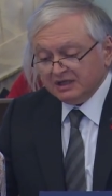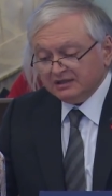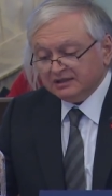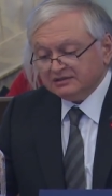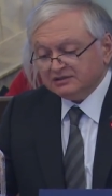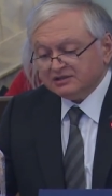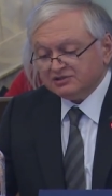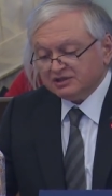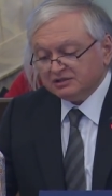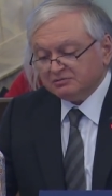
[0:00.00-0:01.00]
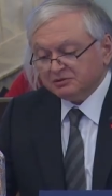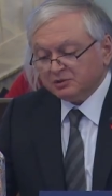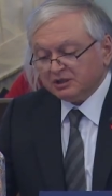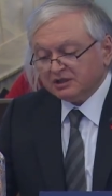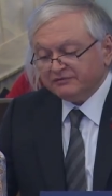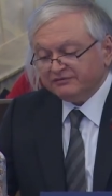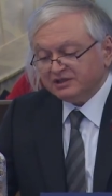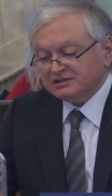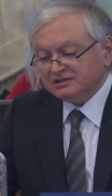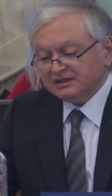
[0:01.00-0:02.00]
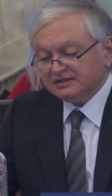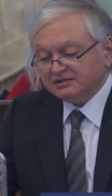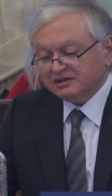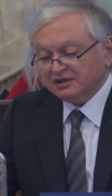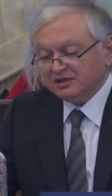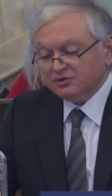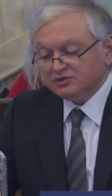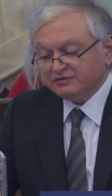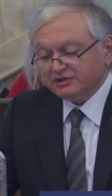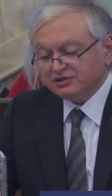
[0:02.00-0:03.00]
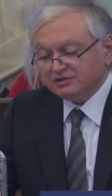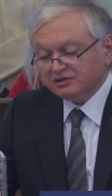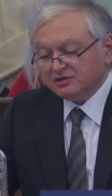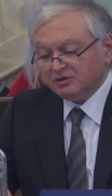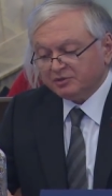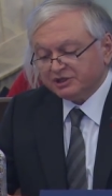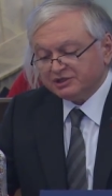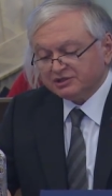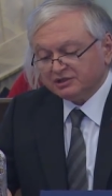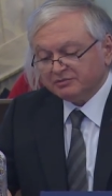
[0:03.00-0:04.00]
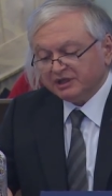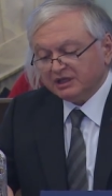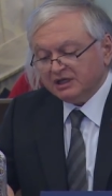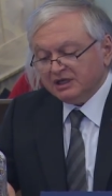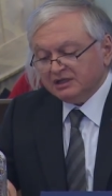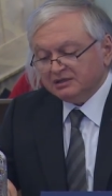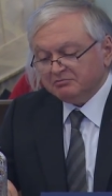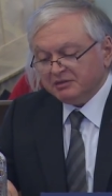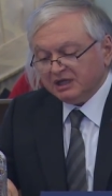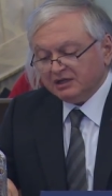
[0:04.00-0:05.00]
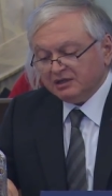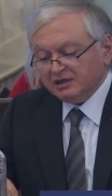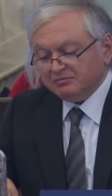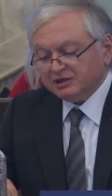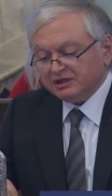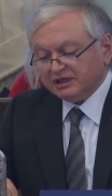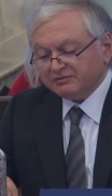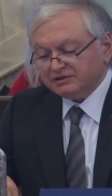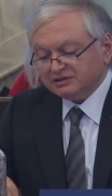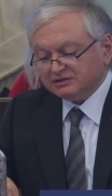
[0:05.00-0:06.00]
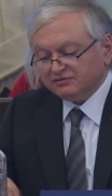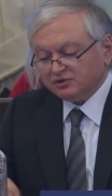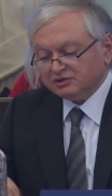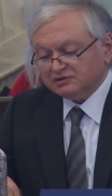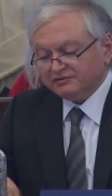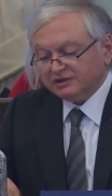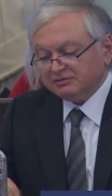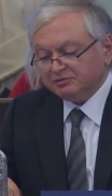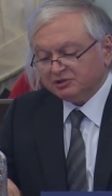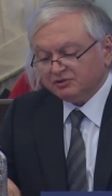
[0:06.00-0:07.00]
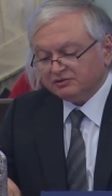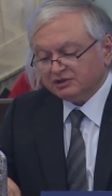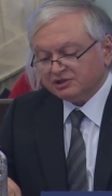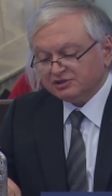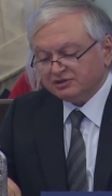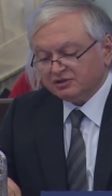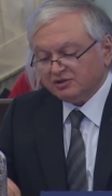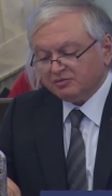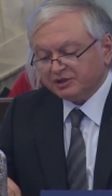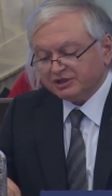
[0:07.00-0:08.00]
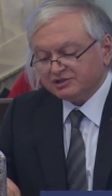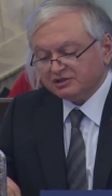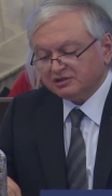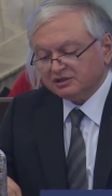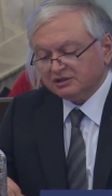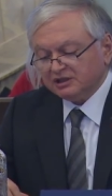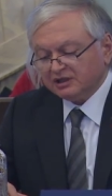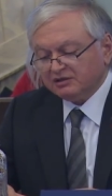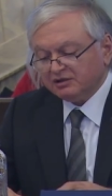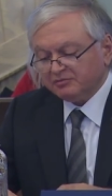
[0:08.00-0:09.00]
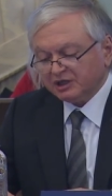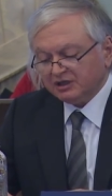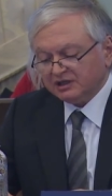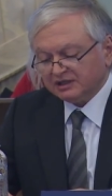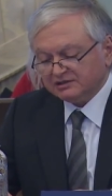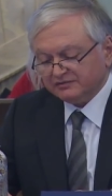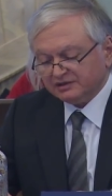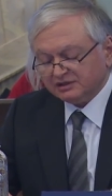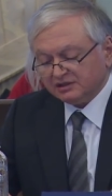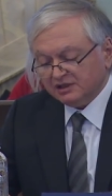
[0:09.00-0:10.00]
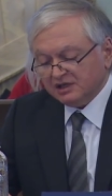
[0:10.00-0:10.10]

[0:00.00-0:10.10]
Ladies and gentlemen, we are convinced that an inclusive regional cooperation remains the main prerequisites for the development of the regional cooperation and economic connectivity.